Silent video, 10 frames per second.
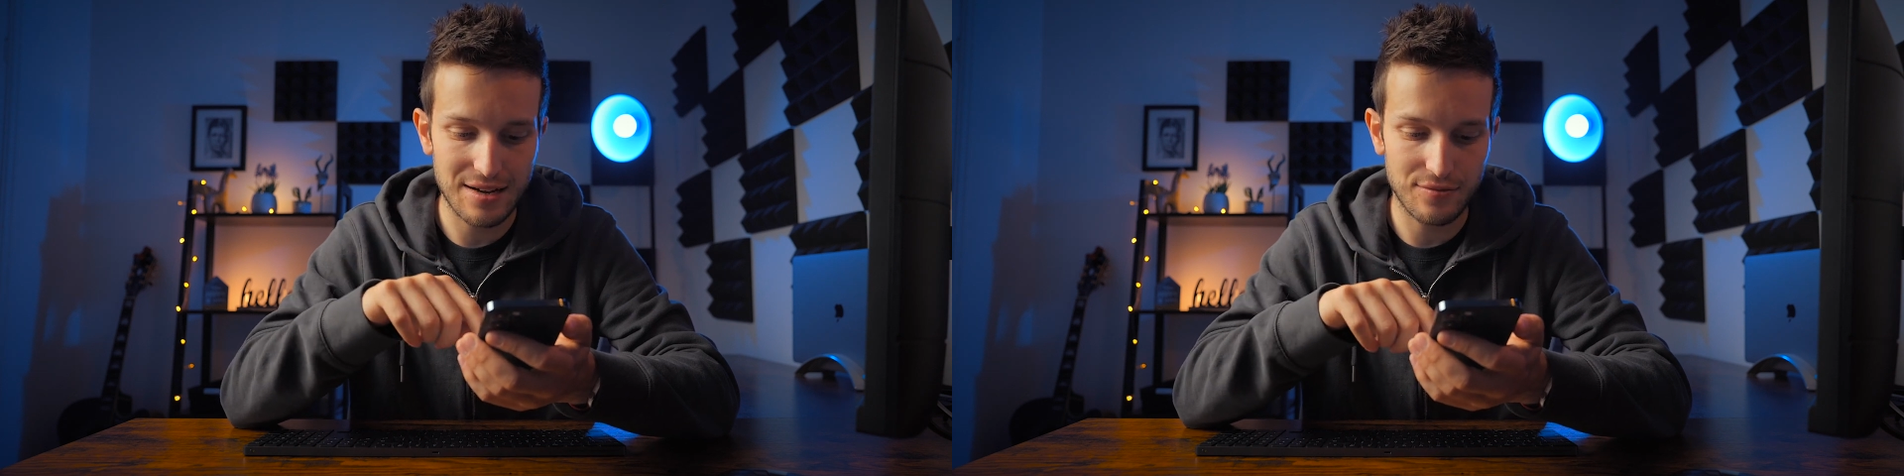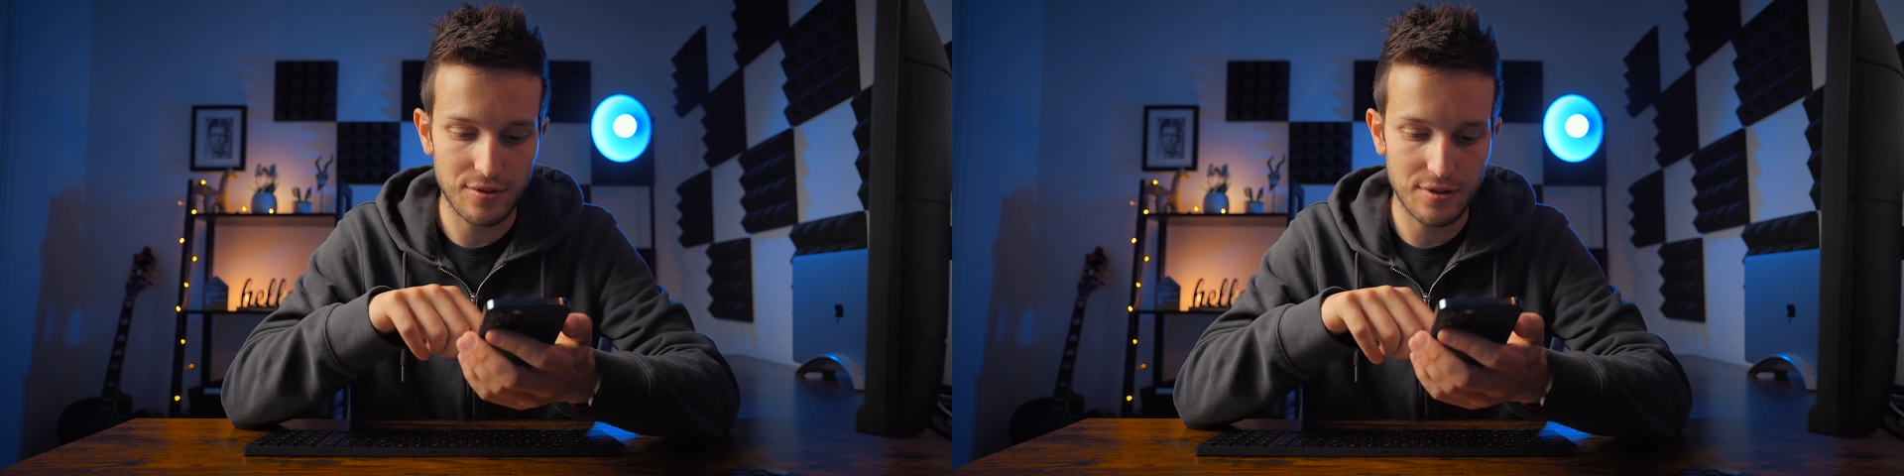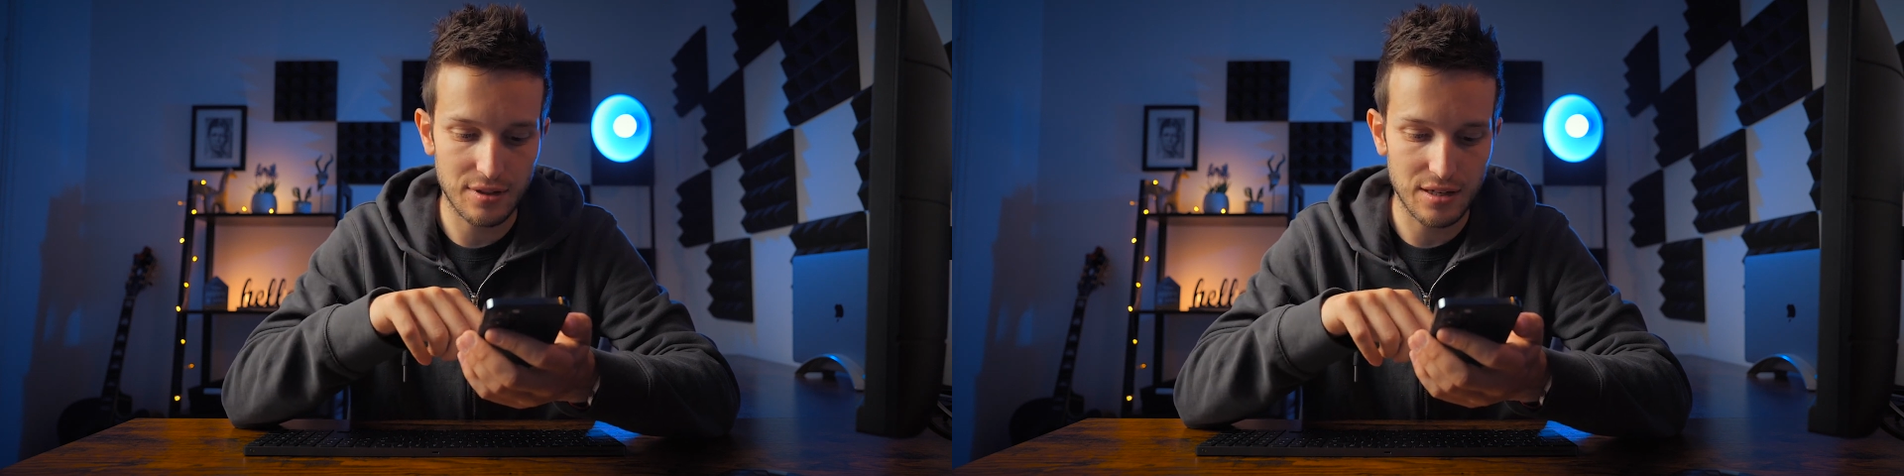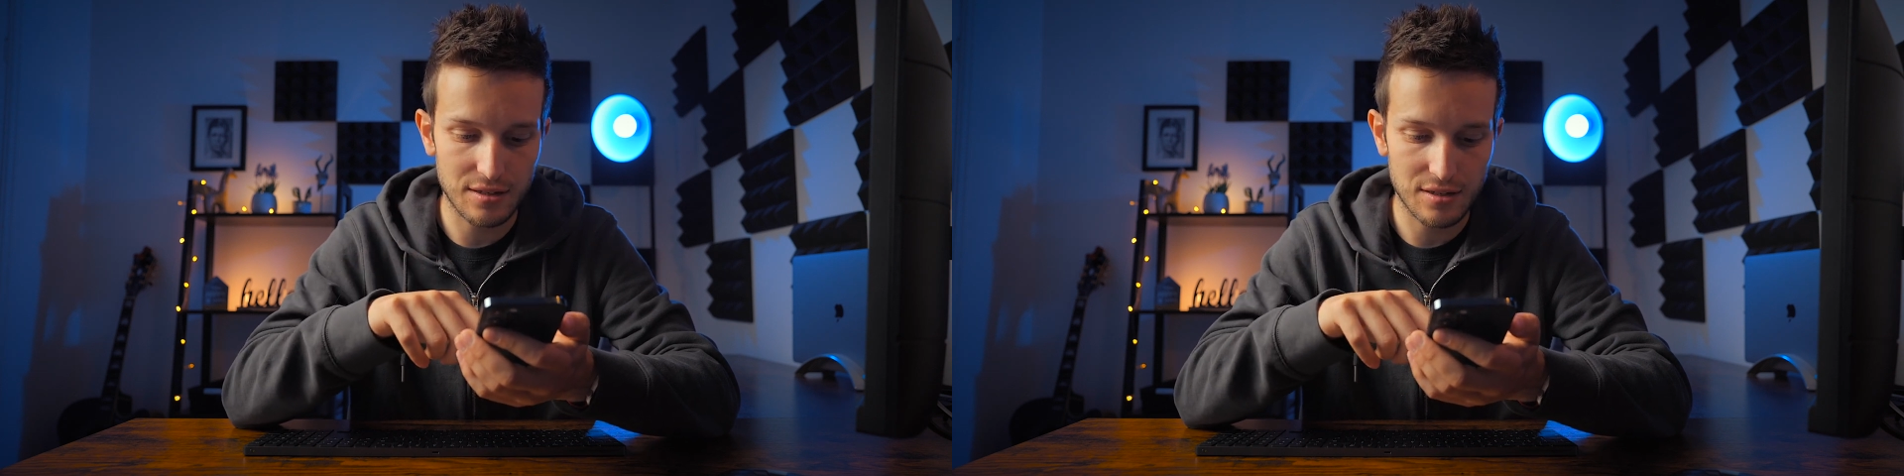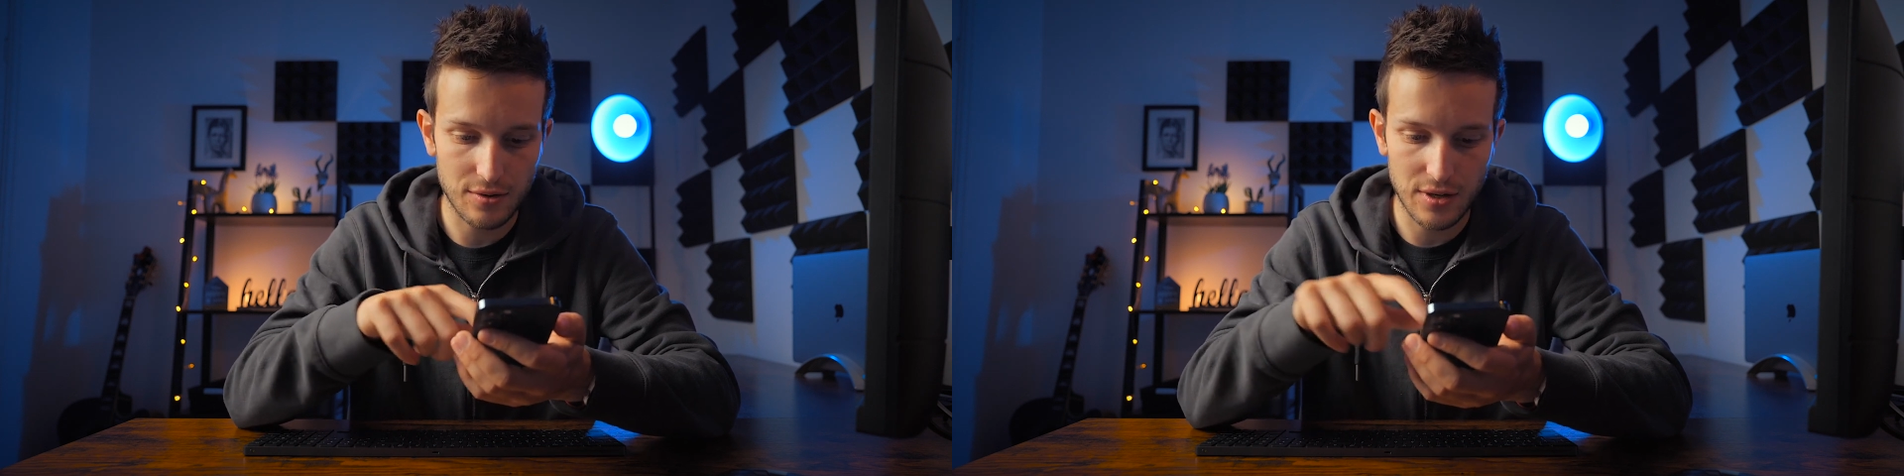everything that
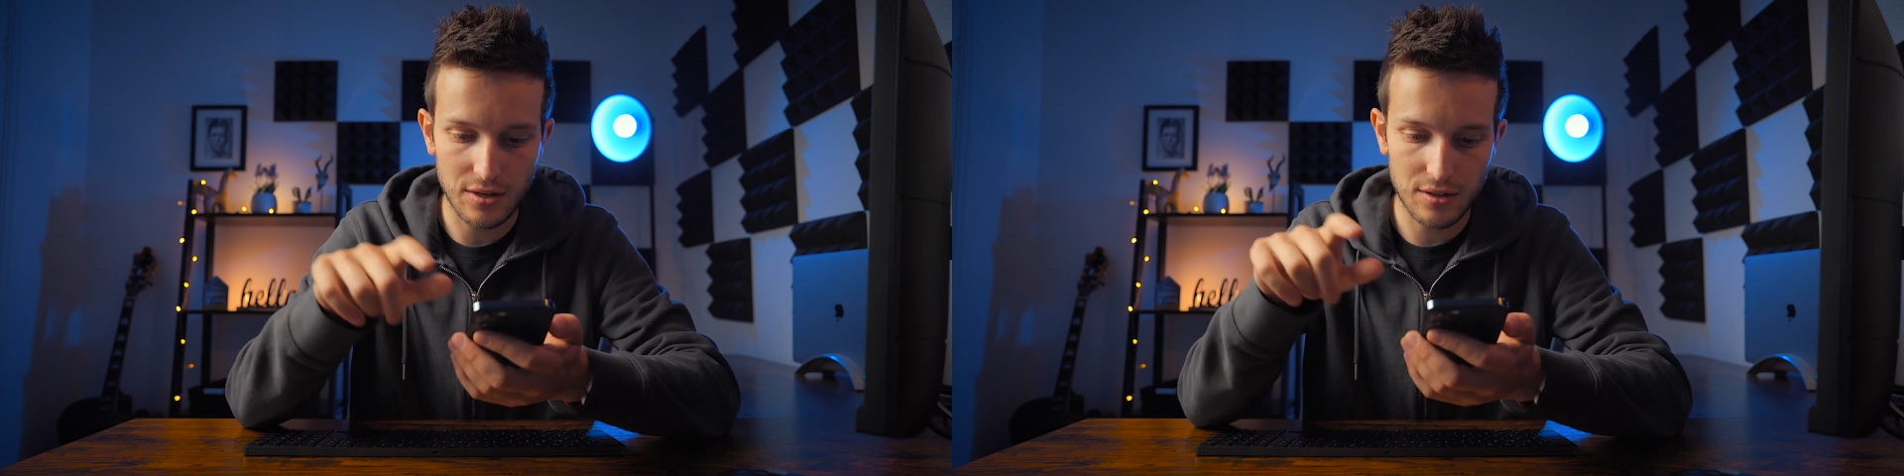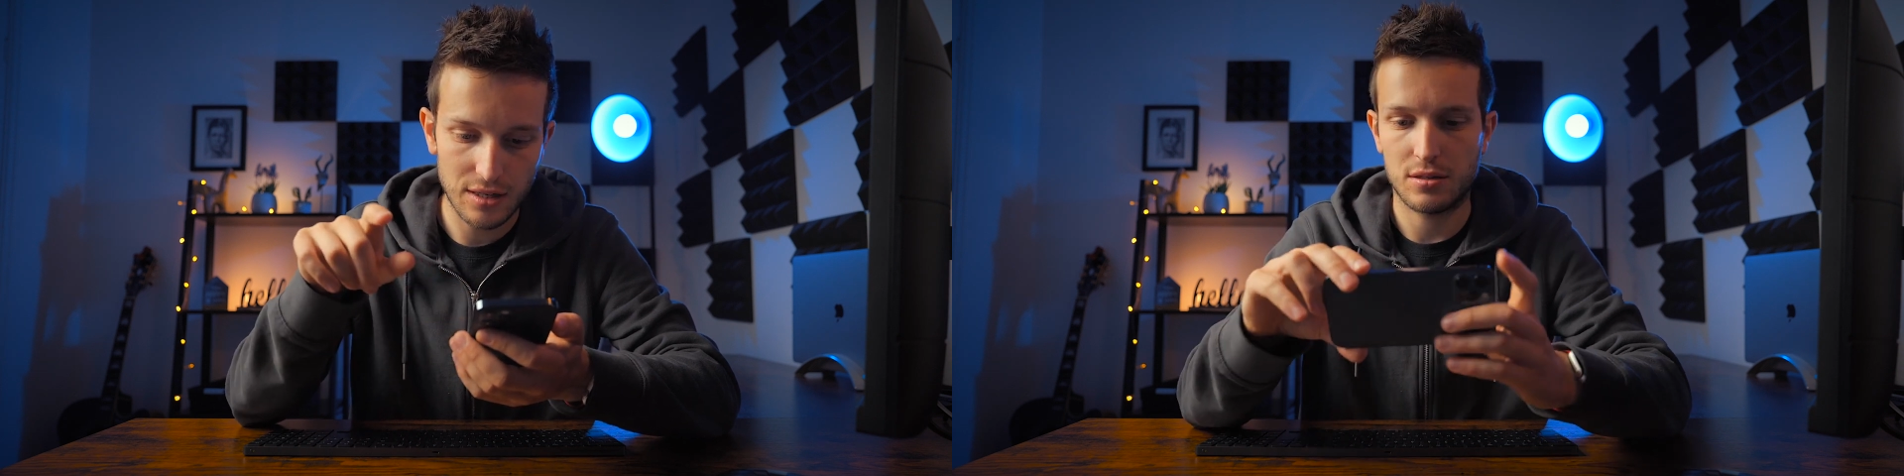is going on.